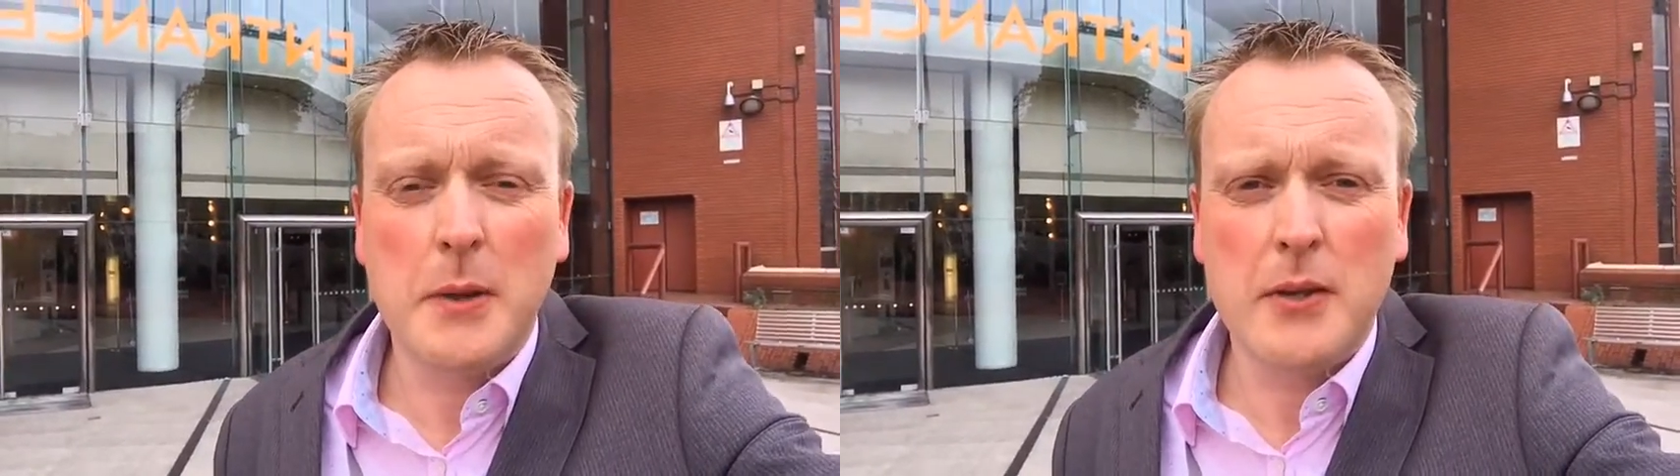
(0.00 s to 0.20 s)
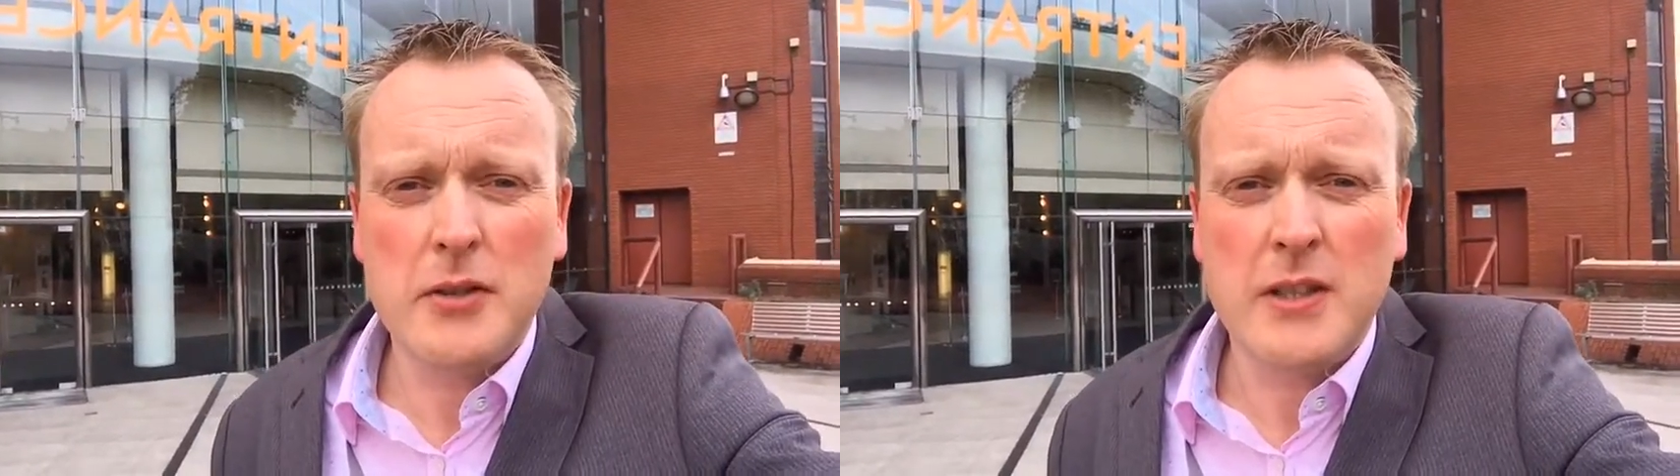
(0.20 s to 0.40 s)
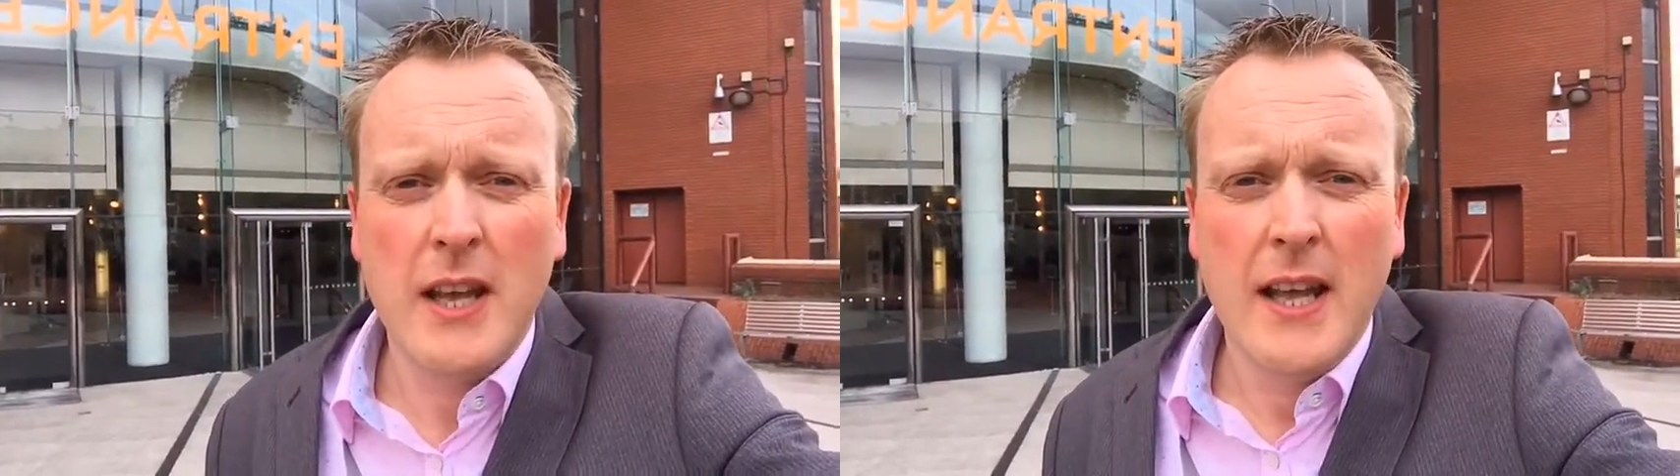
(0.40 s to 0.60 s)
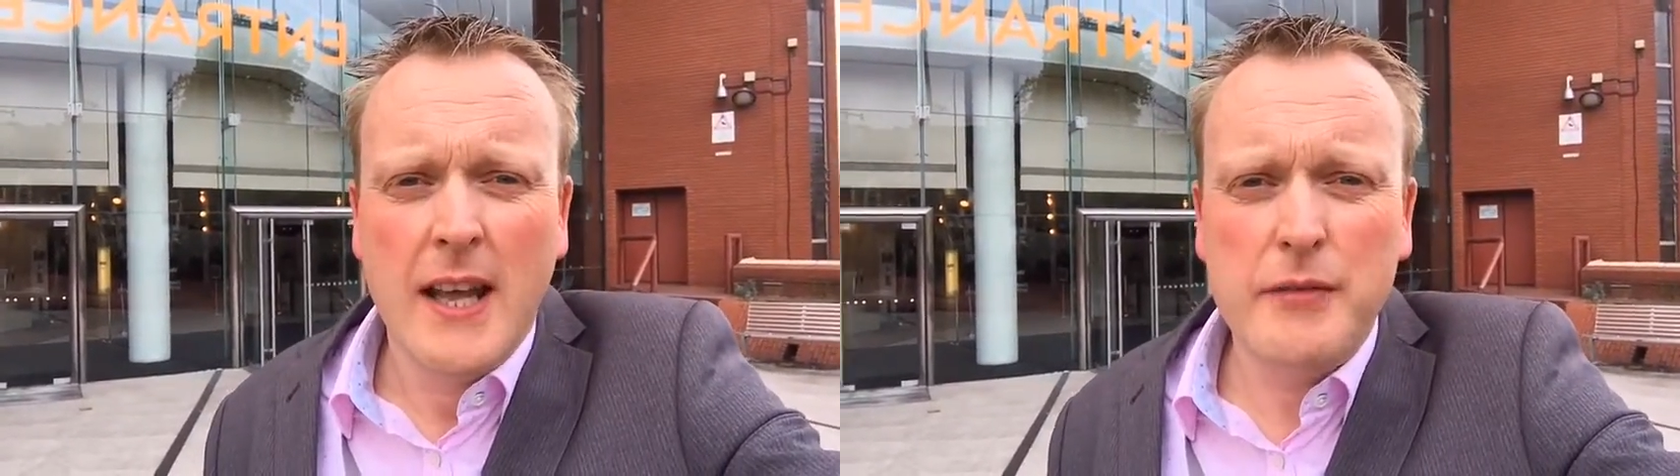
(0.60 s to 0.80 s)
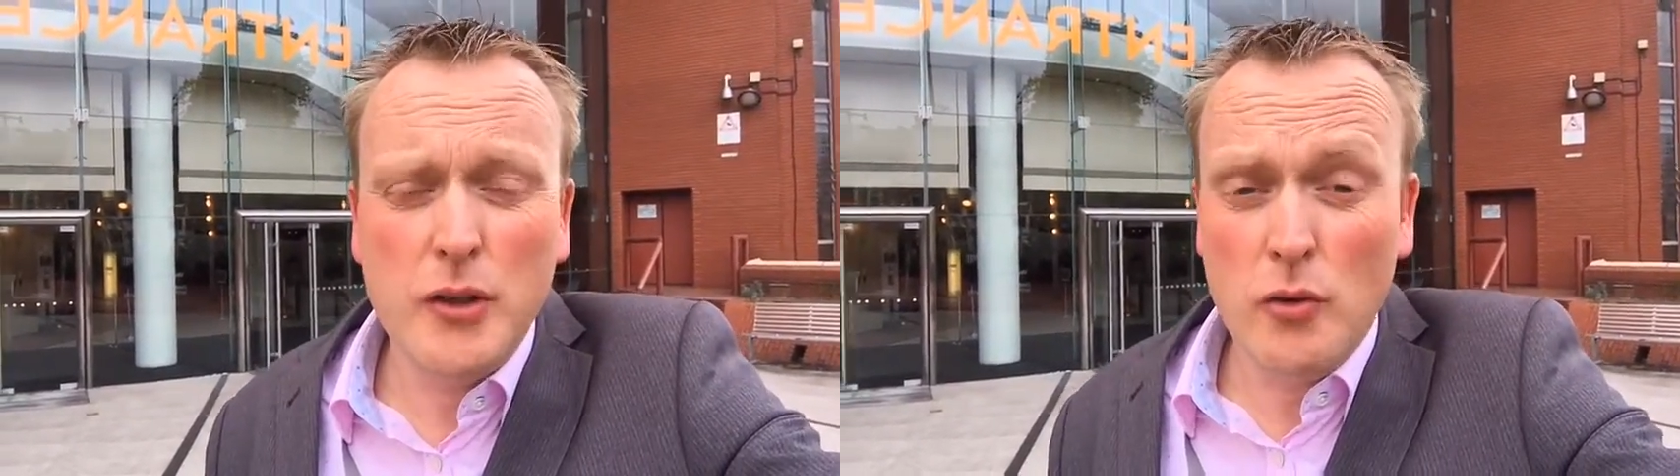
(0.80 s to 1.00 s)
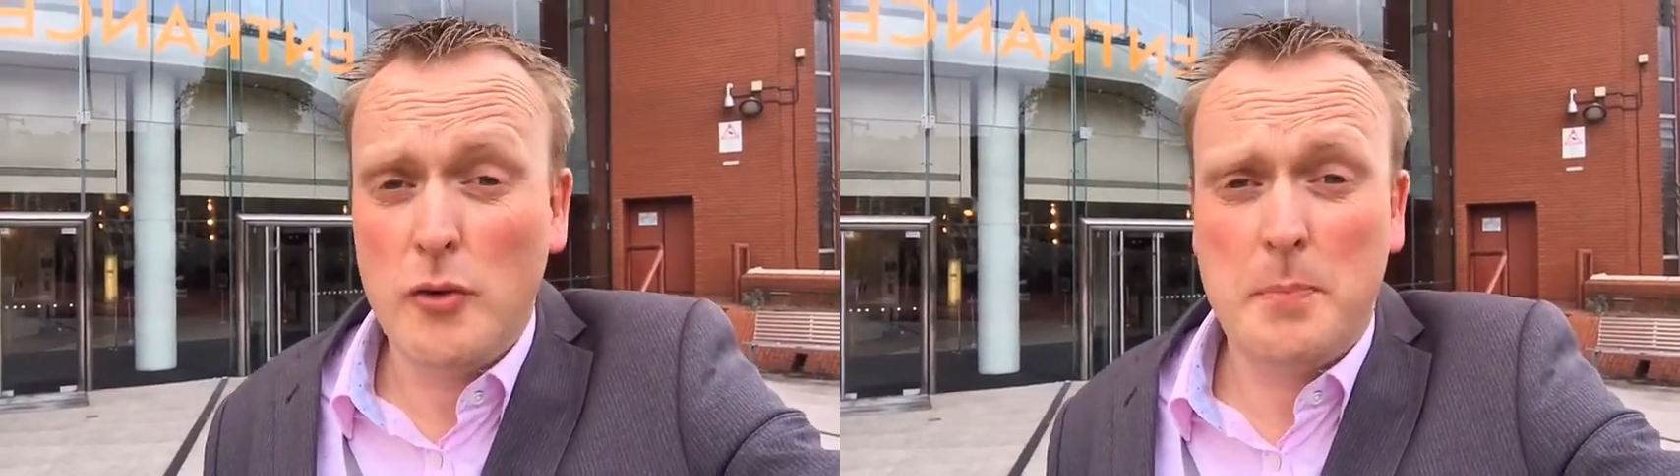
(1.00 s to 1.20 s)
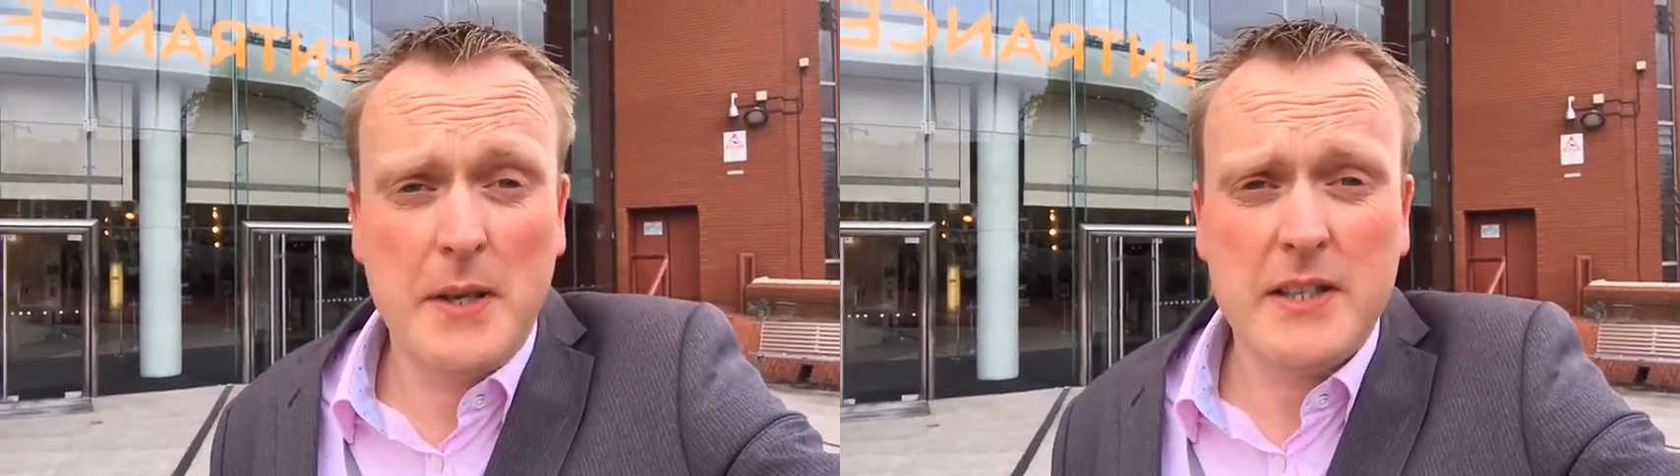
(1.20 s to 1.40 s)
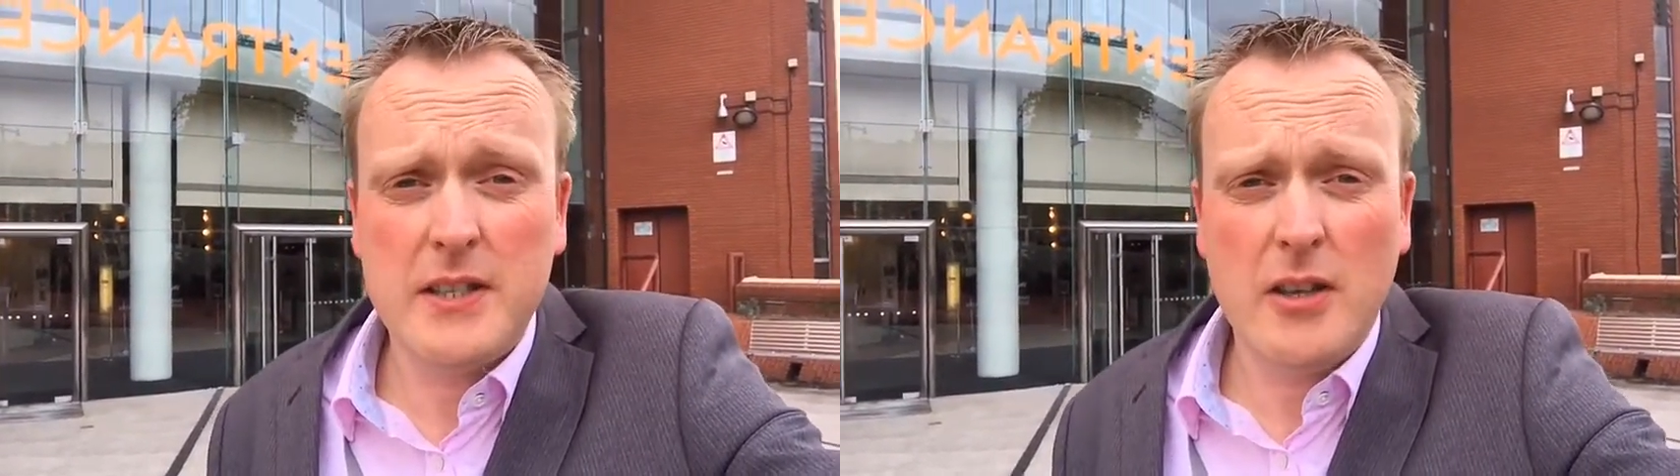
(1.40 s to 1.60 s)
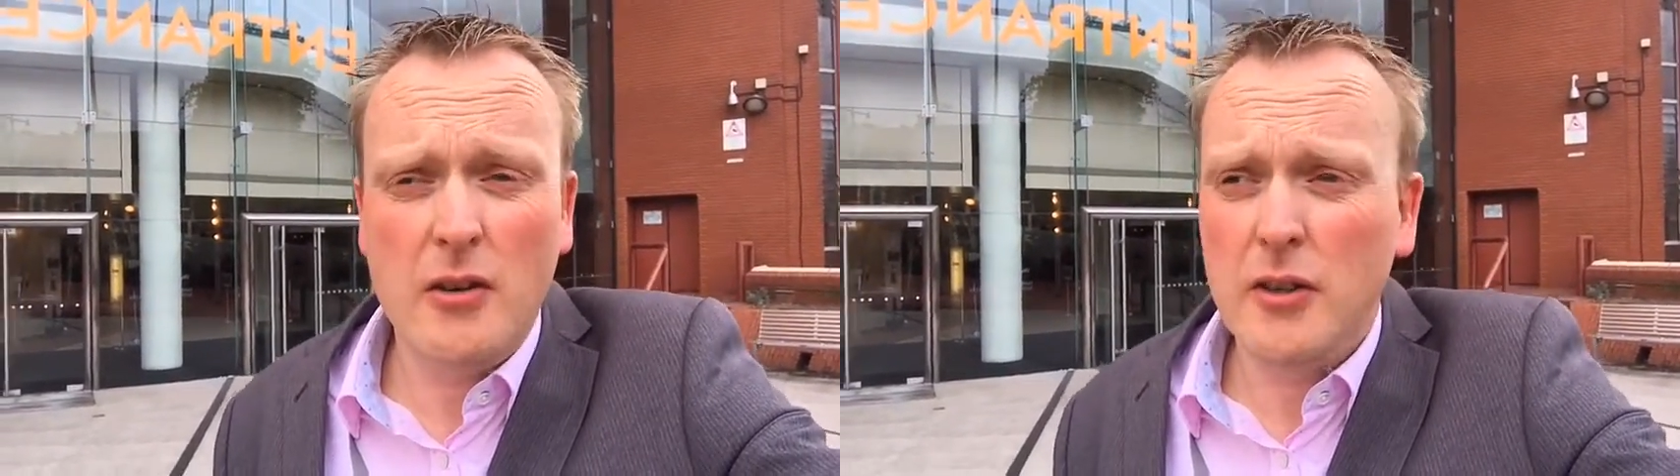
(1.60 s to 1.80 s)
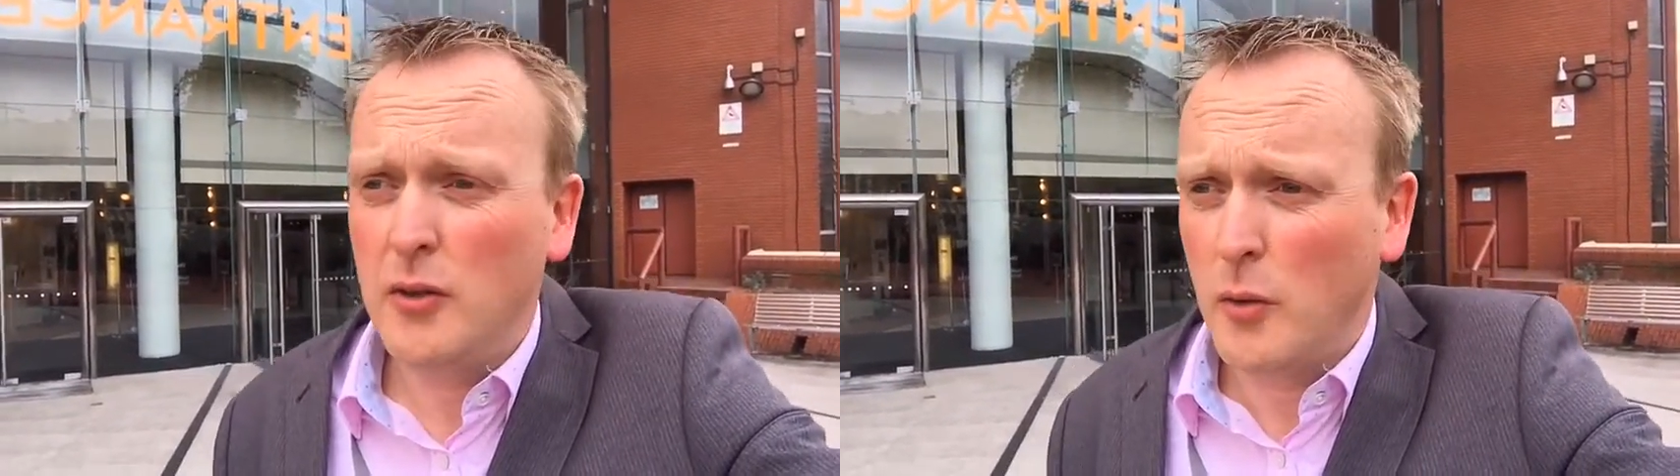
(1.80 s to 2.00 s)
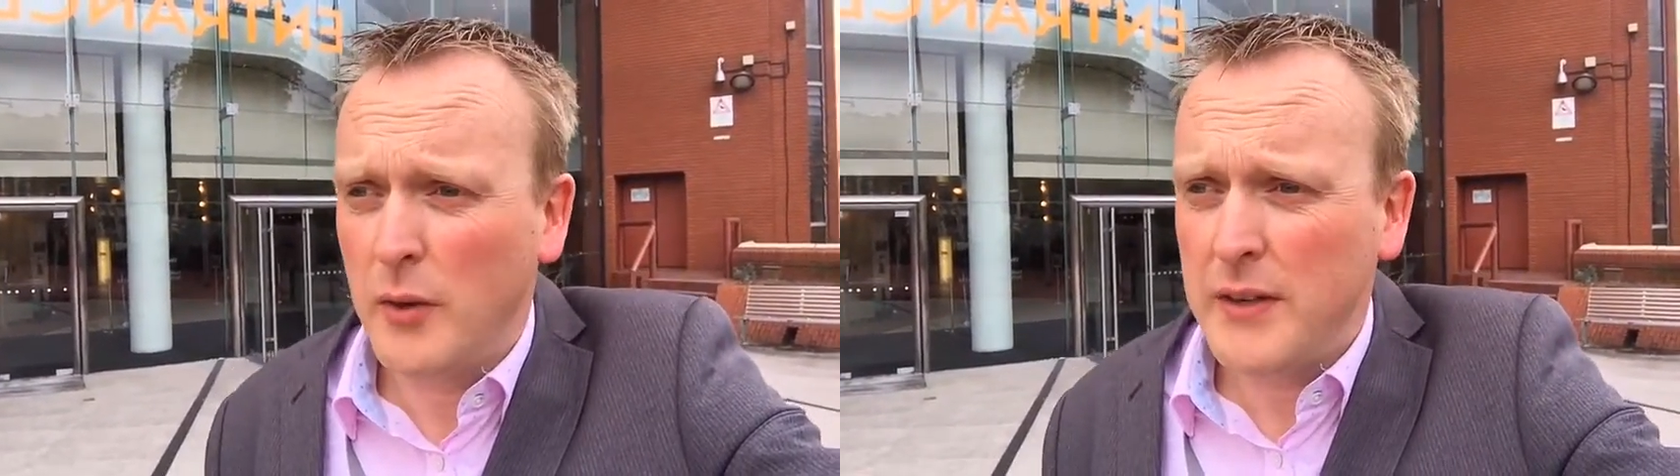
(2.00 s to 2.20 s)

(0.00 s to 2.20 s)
Because if you're a business owner or